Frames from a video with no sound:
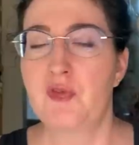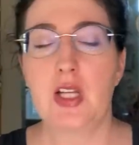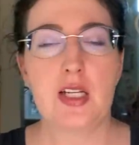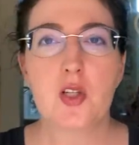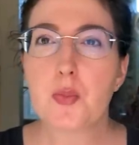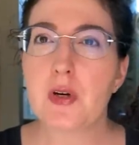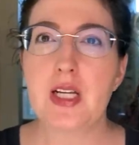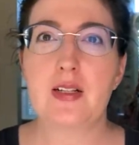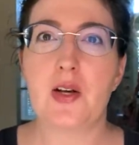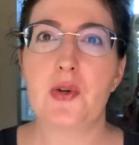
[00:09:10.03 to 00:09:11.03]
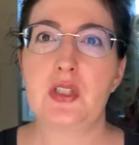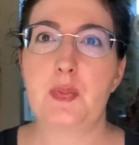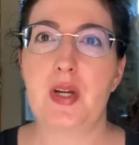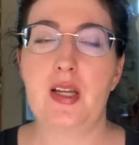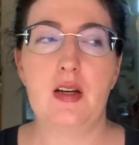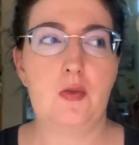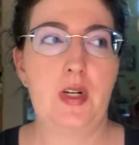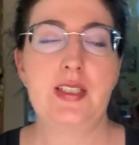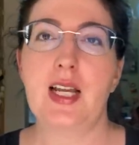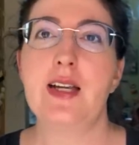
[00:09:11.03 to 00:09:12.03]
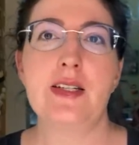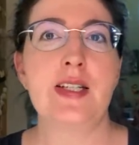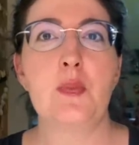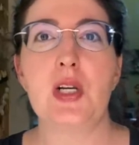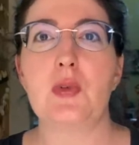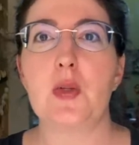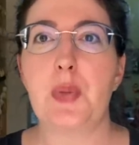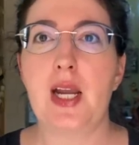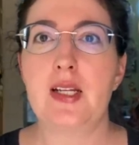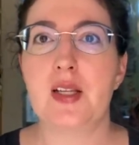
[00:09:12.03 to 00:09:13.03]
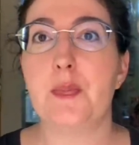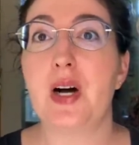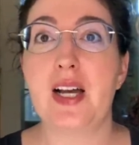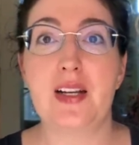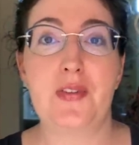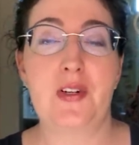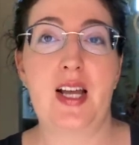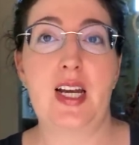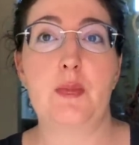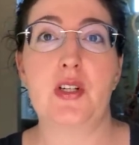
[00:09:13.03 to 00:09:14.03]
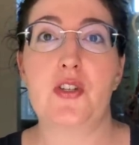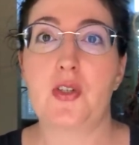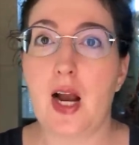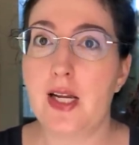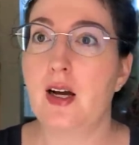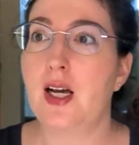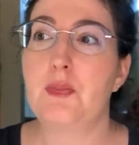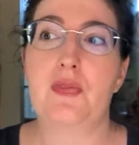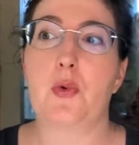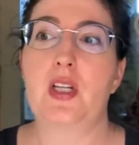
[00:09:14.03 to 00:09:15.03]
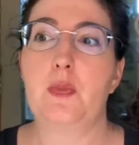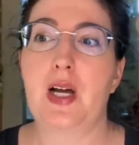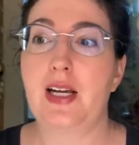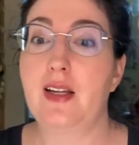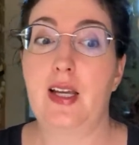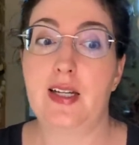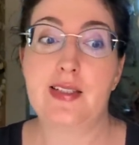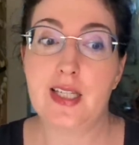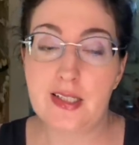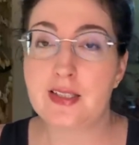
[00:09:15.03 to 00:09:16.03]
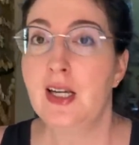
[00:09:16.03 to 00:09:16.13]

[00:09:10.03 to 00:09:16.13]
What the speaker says: Feel like they're pretty close, but ring sizes can be a real pain in the butt if you're not able to try it on before you buy it. Like a 6